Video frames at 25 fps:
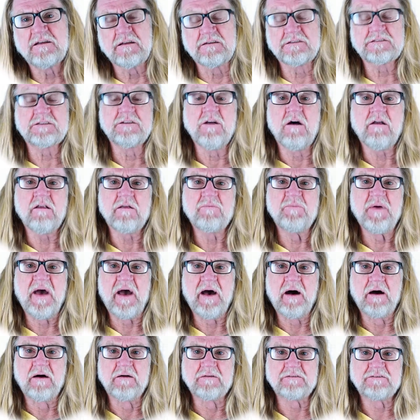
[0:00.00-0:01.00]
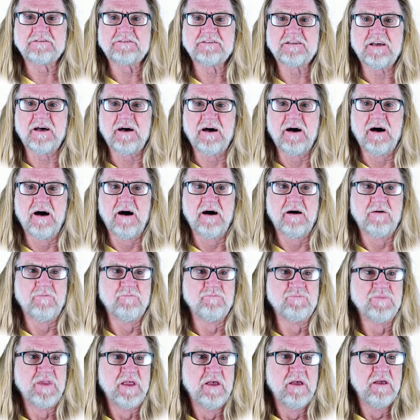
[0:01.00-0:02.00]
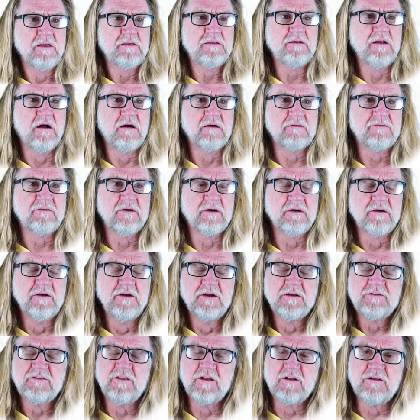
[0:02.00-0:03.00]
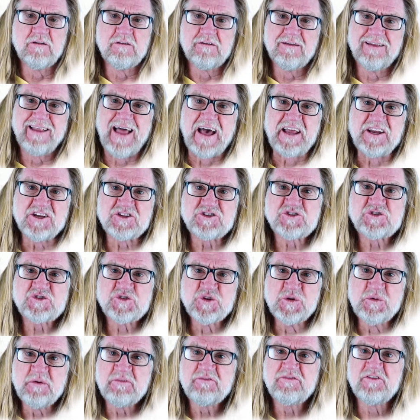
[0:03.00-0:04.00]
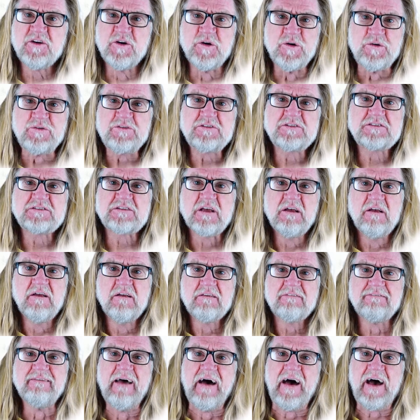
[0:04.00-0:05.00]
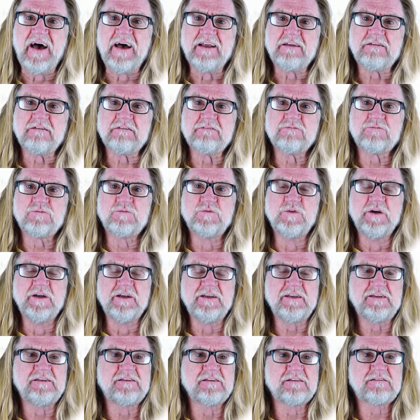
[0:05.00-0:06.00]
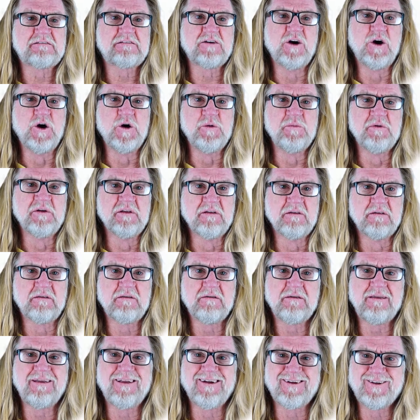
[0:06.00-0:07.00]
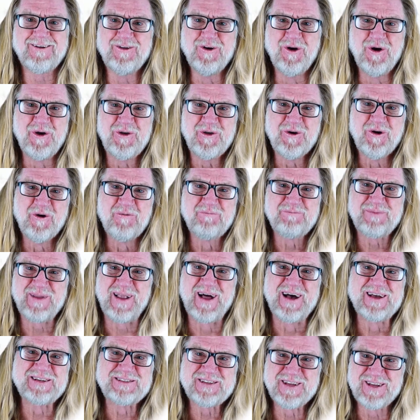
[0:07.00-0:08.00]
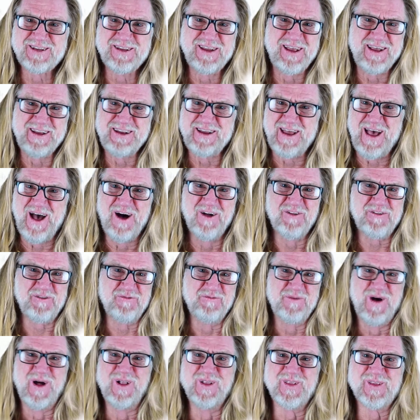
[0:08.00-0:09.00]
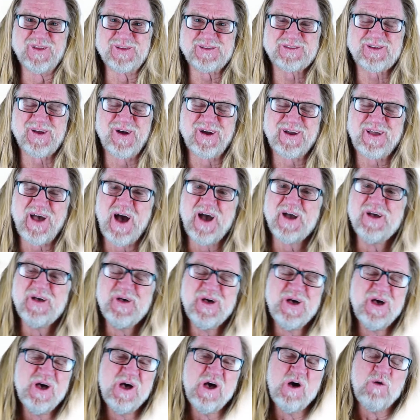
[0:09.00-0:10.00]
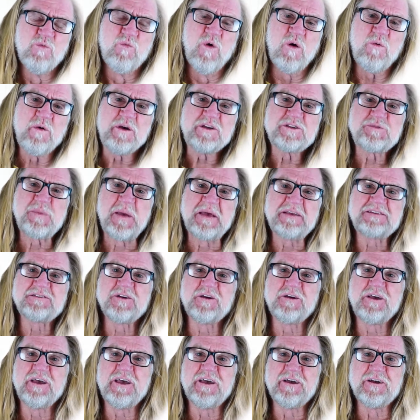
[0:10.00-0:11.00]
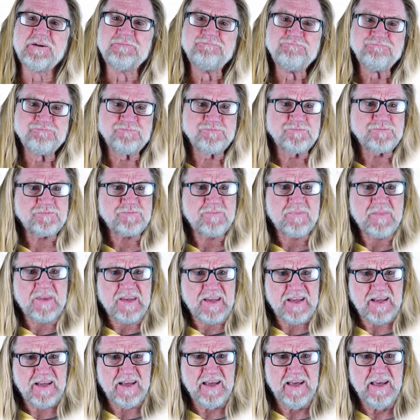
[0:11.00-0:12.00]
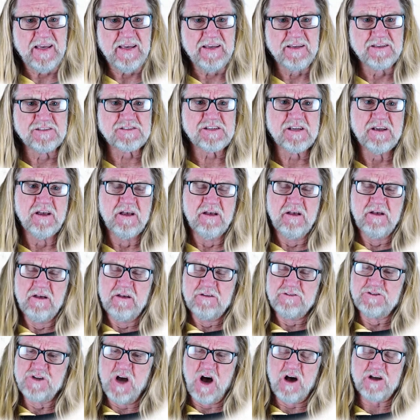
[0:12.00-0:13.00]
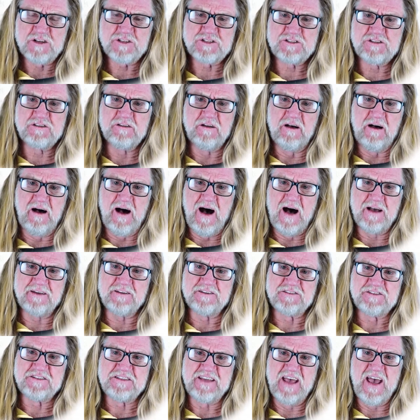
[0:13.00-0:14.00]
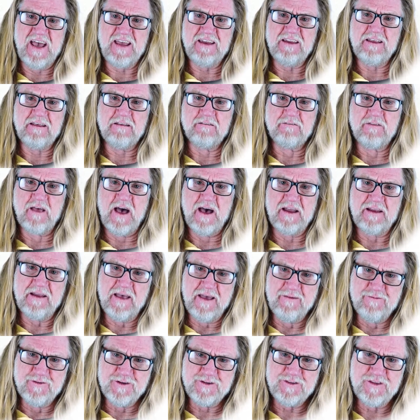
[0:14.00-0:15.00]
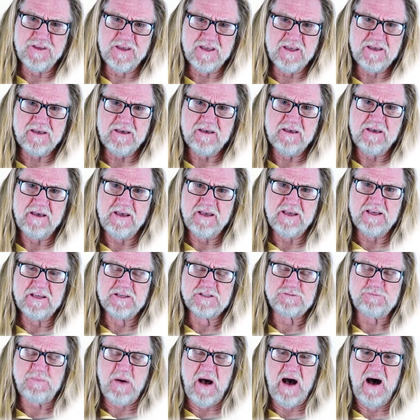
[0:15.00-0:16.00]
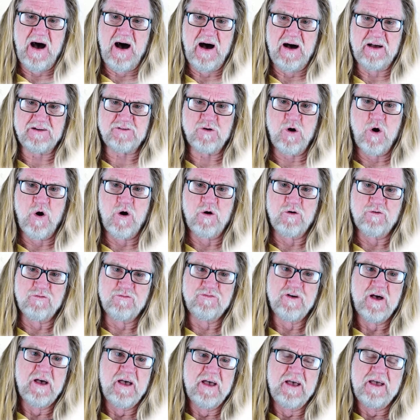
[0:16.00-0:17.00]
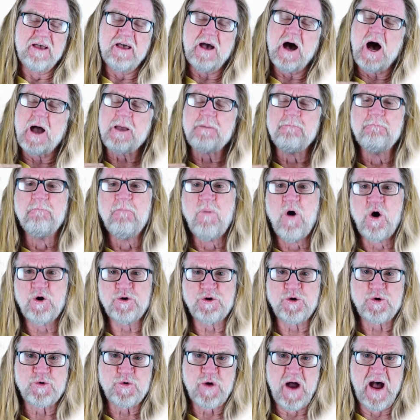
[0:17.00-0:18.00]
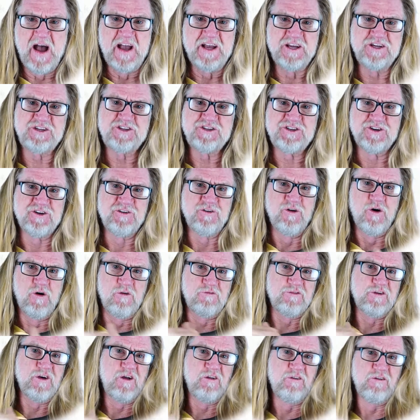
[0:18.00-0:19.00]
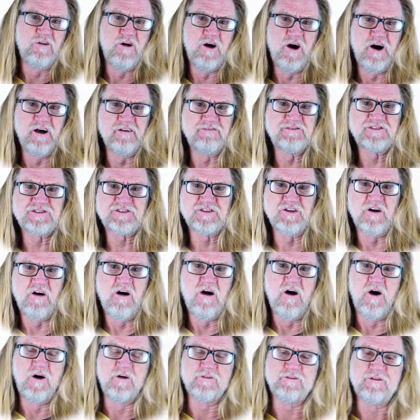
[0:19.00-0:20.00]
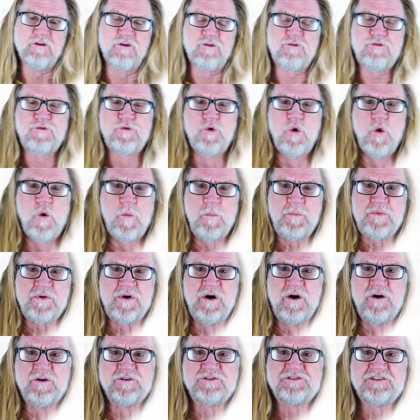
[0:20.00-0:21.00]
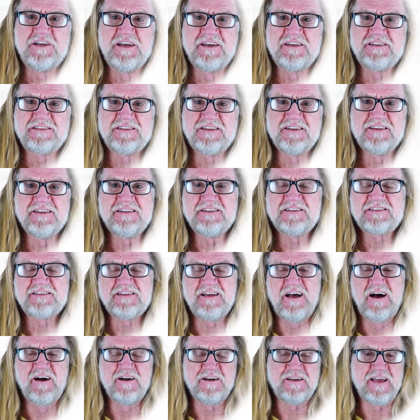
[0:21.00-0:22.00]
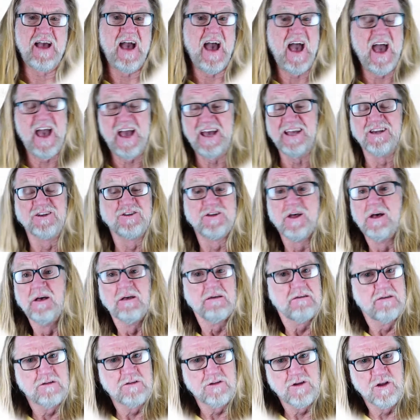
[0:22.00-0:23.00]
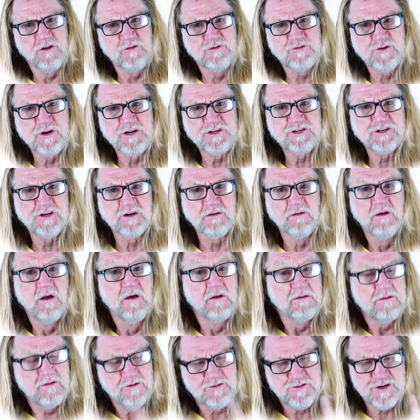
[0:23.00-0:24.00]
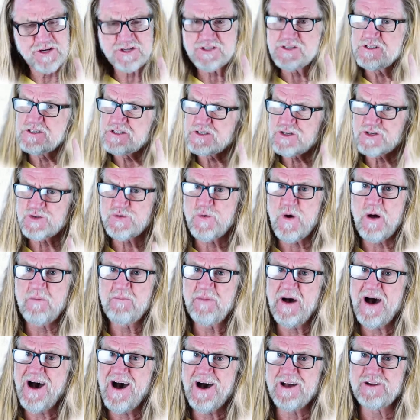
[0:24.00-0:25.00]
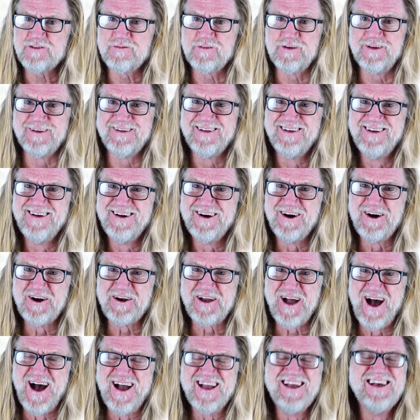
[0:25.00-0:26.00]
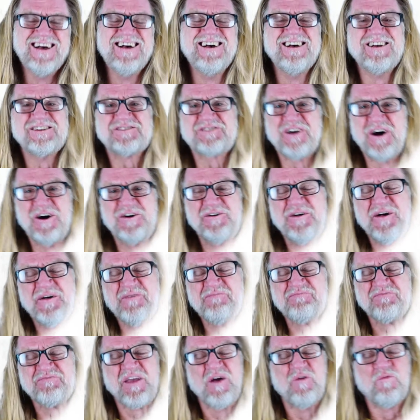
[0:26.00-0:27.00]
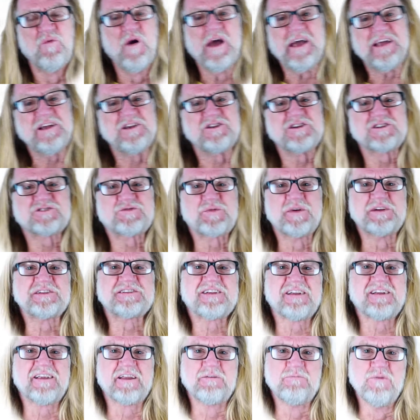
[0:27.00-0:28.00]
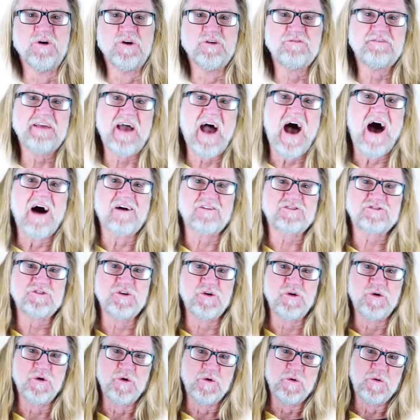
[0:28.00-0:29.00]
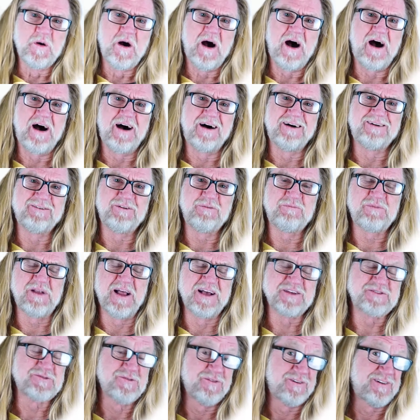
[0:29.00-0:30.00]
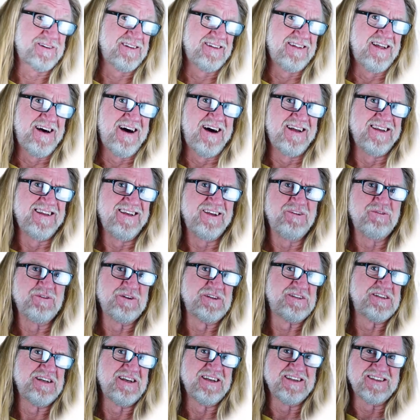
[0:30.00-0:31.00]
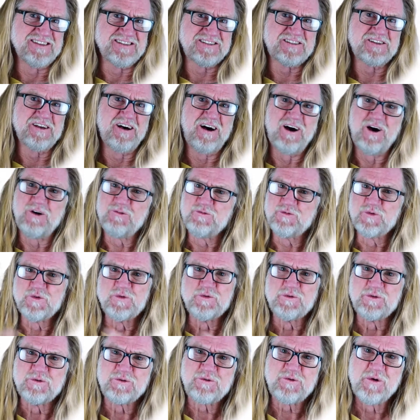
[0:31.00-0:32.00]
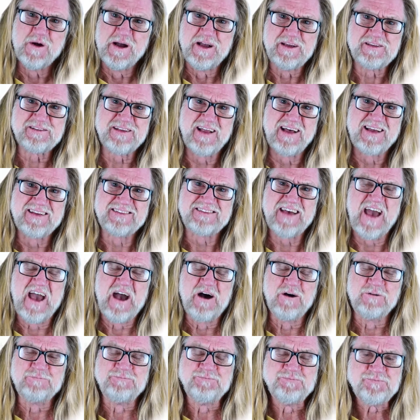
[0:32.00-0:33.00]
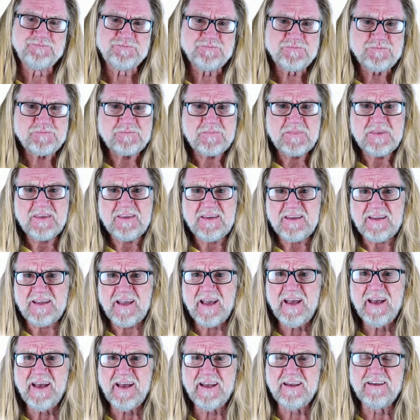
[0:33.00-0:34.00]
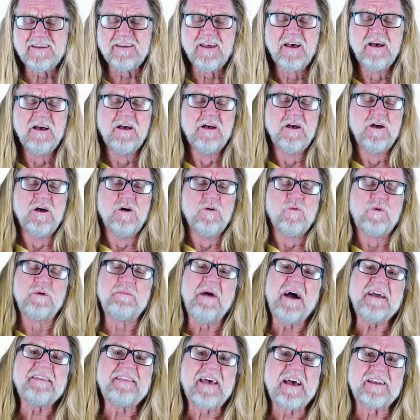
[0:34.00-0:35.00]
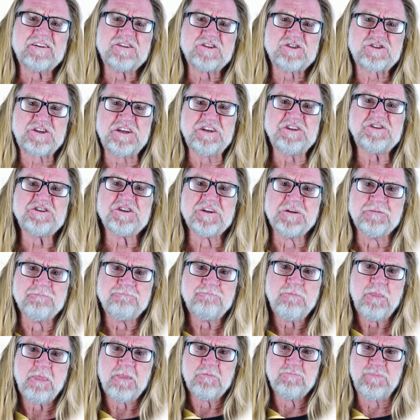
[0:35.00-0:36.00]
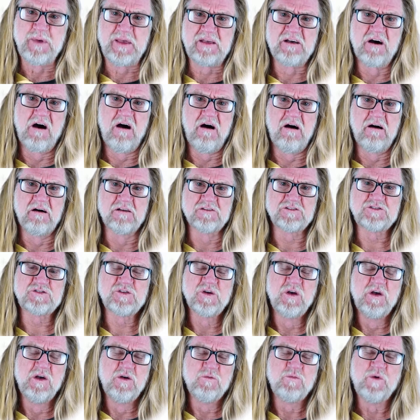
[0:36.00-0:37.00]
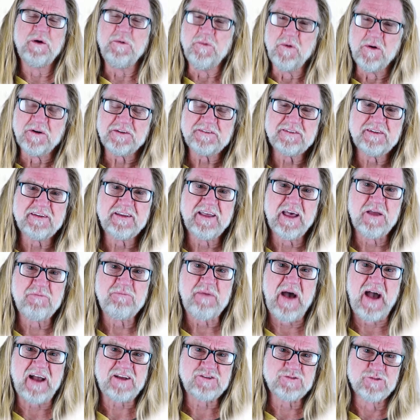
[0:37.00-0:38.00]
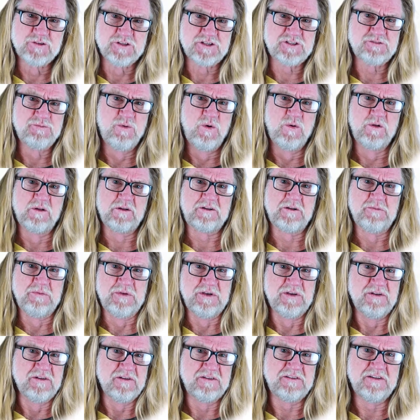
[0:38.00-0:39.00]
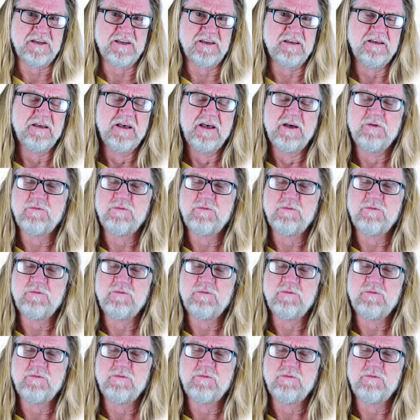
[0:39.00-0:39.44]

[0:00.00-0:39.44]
It's not about um, you know the the latest superfoods that really determined you know, your, your place in in health and wellness. Okay, what we speak to here is just understanding that everything is part of a moderation of your lifestyle, your thought processes, okay, and your nutrition. Nutrition is just one part of it, okay? So we just recently moved out to uh, a place called Killarney, which is uh, a rural Queensland town. And we made that decision because we wanted to get back to a smaller community.